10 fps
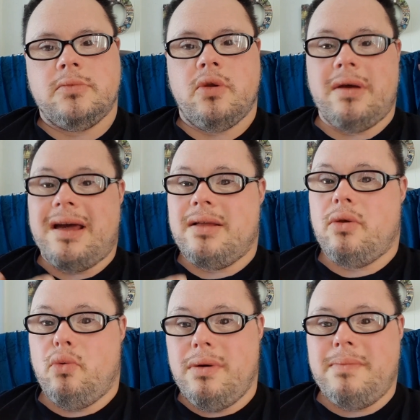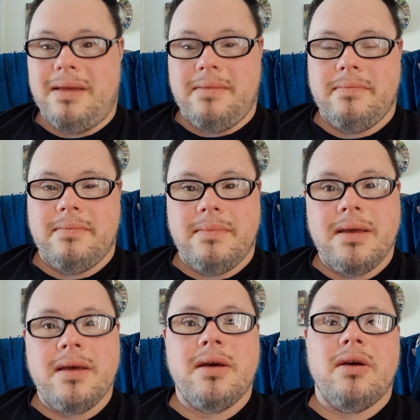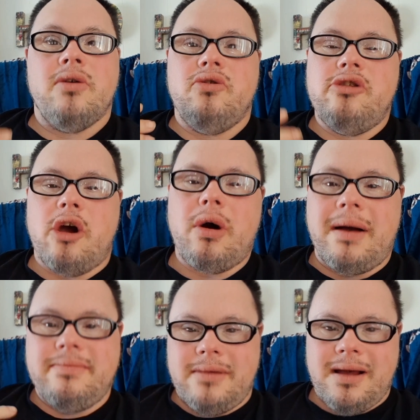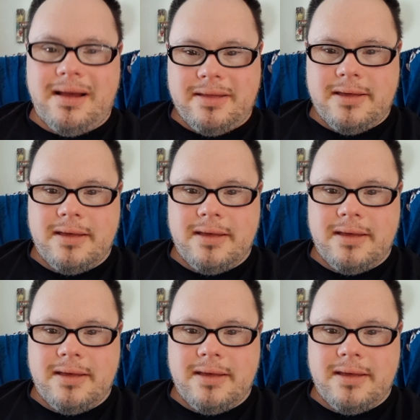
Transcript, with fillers: to other women. No, I'm not.